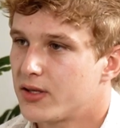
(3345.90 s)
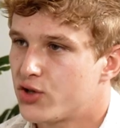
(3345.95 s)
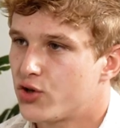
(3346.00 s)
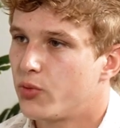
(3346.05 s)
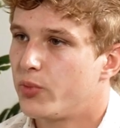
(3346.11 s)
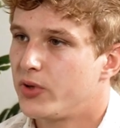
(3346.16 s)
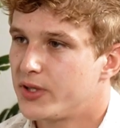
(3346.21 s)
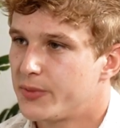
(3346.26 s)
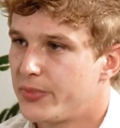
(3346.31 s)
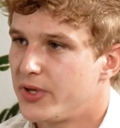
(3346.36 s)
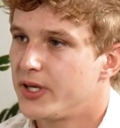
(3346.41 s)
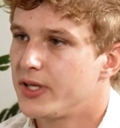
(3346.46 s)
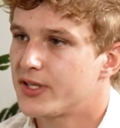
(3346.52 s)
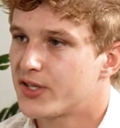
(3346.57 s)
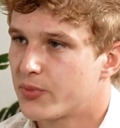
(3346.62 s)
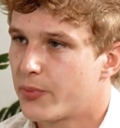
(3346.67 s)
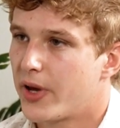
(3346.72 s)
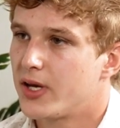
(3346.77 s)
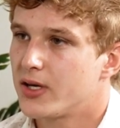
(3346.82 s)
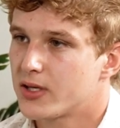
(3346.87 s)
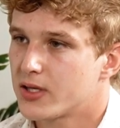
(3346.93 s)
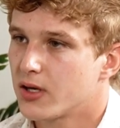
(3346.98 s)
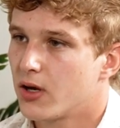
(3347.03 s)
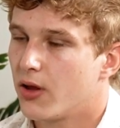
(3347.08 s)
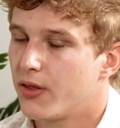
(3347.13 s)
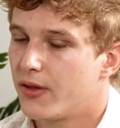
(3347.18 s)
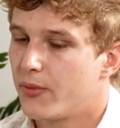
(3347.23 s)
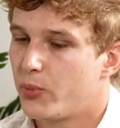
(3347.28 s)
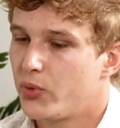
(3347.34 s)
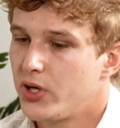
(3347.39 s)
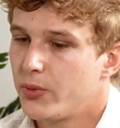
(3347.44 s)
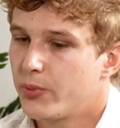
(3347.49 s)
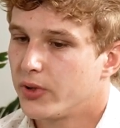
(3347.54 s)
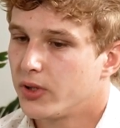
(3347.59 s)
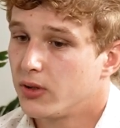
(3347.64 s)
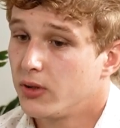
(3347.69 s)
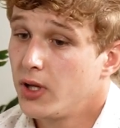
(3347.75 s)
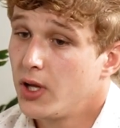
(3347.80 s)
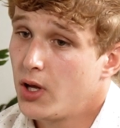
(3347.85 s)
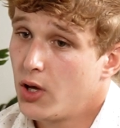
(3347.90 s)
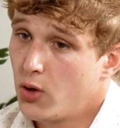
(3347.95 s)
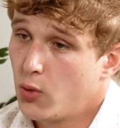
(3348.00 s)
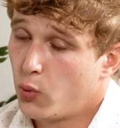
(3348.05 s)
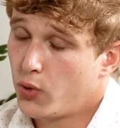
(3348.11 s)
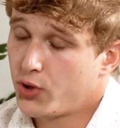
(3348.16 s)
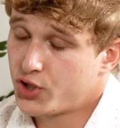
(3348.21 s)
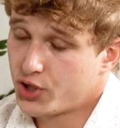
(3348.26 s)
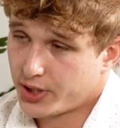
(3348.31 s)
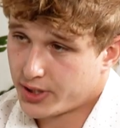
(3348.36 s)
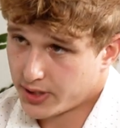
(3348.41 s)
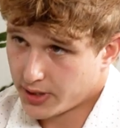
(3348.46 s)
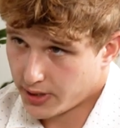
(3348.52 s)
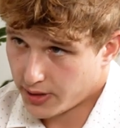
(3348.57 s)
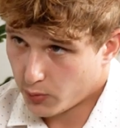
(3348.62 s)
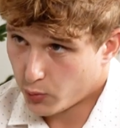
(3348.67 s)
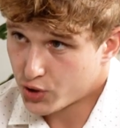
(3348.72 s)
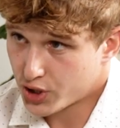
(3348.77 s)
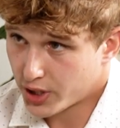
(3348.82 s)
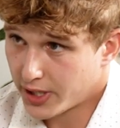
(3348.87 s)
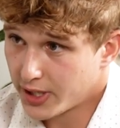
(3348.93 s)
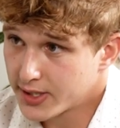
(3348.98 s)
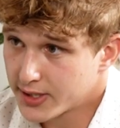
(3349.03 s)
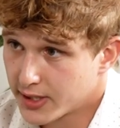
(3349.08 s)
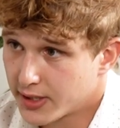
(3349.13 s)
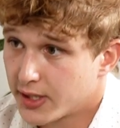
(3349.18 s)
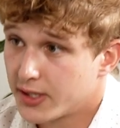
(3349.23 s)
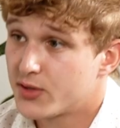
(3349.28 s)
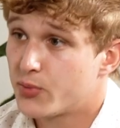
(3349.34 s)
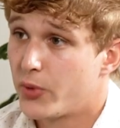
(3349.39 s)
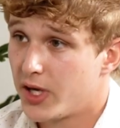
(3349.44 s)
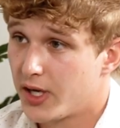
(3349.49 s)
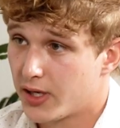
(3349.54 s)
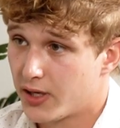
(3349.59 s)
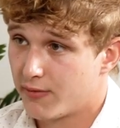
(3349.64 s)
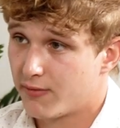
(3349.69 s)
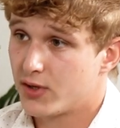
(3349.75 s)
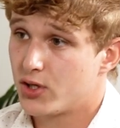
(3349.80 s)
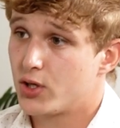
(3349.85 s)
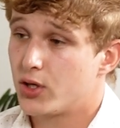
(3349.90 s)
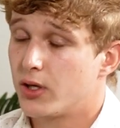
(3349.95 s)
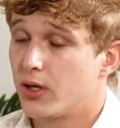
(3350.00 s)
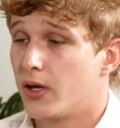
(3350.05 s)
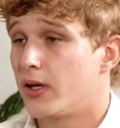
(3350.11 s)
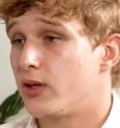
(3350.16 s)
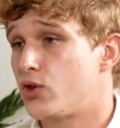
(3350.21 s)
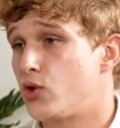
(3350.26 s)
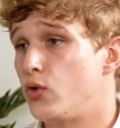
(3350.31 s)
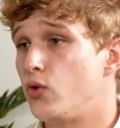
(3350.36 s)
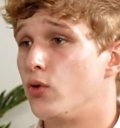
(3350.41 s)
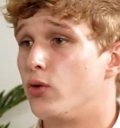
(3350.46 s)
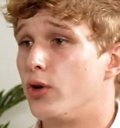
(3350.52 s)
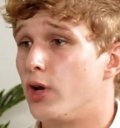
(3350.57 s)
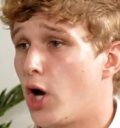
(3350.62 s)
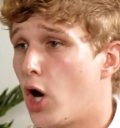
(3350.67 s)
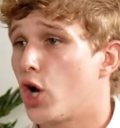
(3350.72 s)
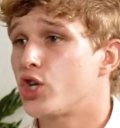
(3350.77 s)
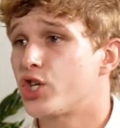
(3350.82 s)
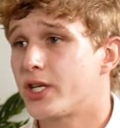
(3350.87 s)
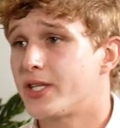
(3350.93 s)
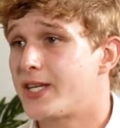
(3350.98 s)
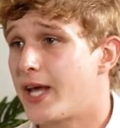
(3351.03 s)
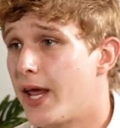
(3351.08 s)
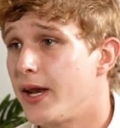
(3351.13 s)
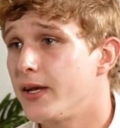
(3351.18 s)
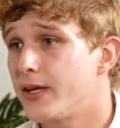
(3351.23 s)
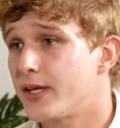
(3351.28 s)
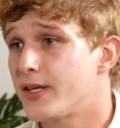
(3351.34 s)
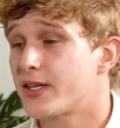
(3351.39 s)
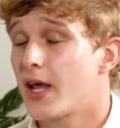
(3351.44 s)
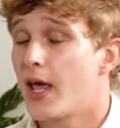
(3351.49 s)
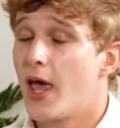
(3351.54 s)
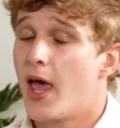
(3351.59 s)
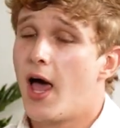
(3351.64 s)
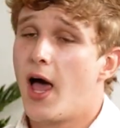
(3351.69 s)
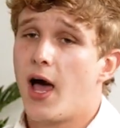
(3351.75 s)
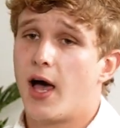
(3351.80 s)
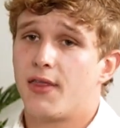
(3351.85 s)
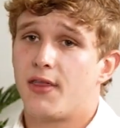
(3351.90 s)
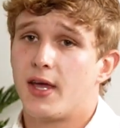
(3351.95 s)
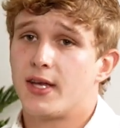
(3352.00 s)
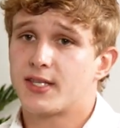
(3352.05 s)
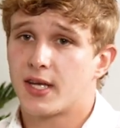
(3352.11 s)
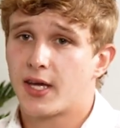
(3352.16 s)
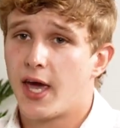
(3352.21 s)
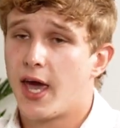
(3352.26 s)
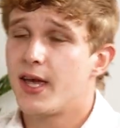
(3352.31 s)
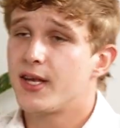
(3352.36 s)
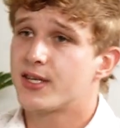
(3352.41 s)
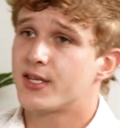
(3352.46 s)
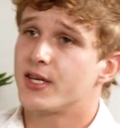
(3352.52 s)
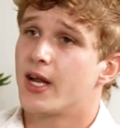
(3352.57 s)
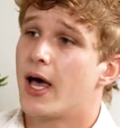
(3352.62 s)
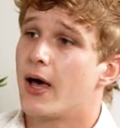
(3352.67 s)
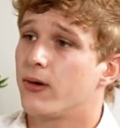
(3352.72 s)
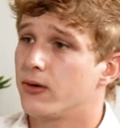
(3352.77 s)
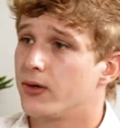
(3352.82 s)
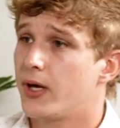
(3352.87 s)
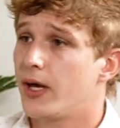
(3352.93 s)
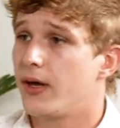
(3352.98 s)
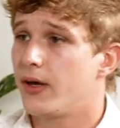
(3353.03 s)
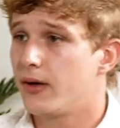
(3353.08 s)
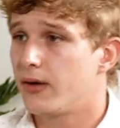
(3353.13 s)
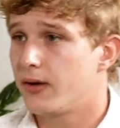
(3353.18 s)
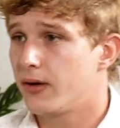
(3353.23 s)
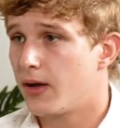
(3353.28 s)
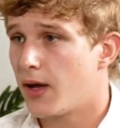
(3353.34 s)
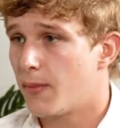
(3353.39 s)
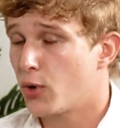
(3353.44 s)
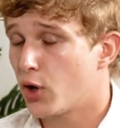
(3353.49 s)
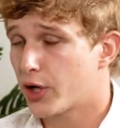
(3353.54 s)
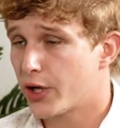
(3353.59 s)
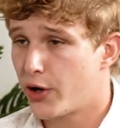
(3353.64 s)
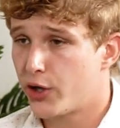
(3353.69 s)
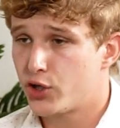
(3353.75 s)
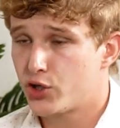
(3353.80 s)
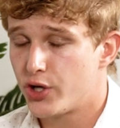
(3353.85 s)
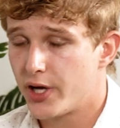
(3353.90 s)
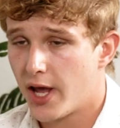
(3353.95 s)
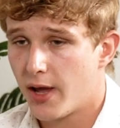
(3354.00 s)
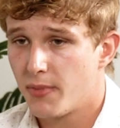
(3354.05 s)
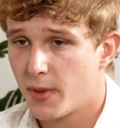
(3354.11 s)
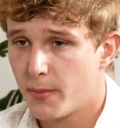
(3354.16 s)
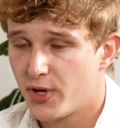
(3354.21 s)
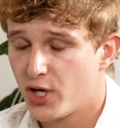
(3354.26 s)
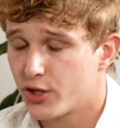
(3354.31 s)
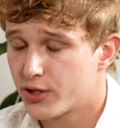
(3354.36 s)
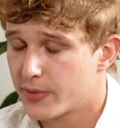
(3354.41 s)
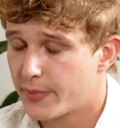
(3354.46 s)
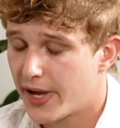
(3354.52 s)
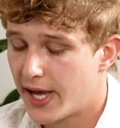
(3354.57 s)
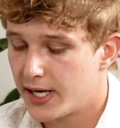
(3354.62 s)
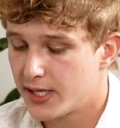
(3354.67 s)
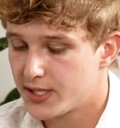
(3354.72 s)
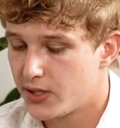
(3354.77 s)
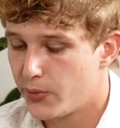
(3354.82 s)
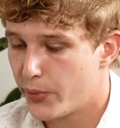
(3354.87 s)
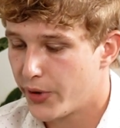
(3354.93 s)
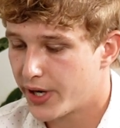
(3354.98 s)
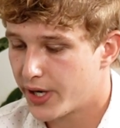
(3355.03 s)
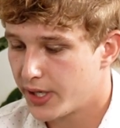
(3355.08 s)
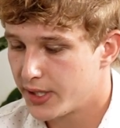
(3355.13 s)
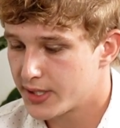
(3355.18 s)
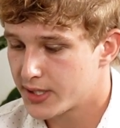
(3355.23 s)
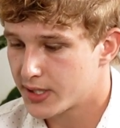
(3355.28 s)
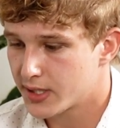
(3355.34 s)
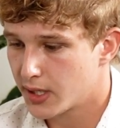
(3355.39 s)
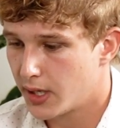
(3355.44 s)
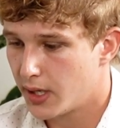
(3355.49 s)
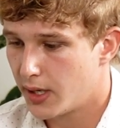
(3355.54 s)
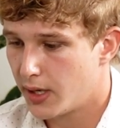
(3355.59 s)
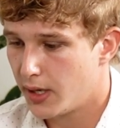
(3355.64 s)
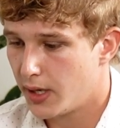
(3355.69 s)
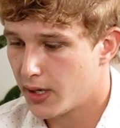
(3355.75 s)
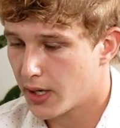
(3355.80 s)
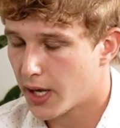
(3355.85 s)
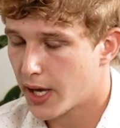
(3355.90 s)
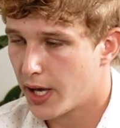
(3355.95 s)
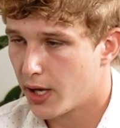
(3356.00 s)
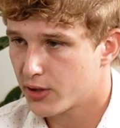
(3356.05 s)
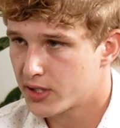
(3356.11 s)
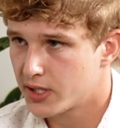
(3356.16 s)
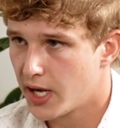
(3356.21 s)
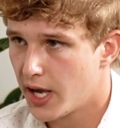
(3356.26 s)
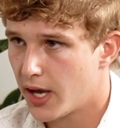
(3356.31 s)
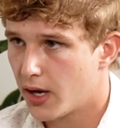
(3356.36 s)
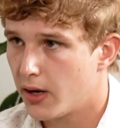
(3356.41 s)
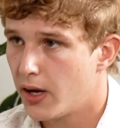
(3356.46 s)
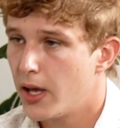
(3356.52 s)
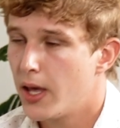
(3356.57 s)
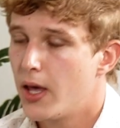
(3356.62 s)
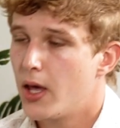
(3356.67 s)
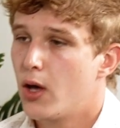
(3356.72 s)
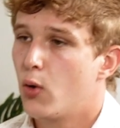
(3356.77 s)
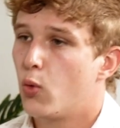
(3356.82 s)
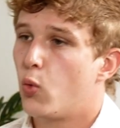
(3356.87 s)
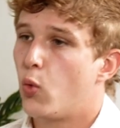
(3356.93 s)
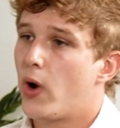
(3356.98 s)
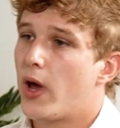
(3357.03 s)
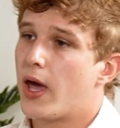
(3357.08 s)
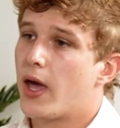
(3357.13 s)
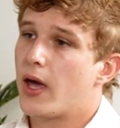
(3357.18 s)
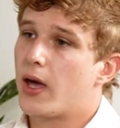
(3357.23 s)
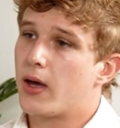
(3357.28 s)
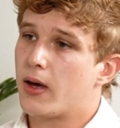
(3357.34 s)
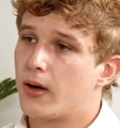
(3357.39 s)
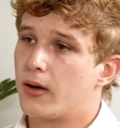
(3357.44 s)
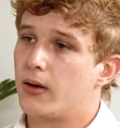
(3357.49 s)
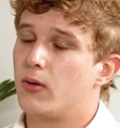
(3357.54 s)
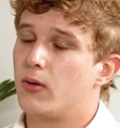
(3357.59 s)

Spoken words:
should be being spent on the people, which it isn't. It's being given to larger tenders. There's a case now I'm not going to name the municipality, but it's in Gauteng, where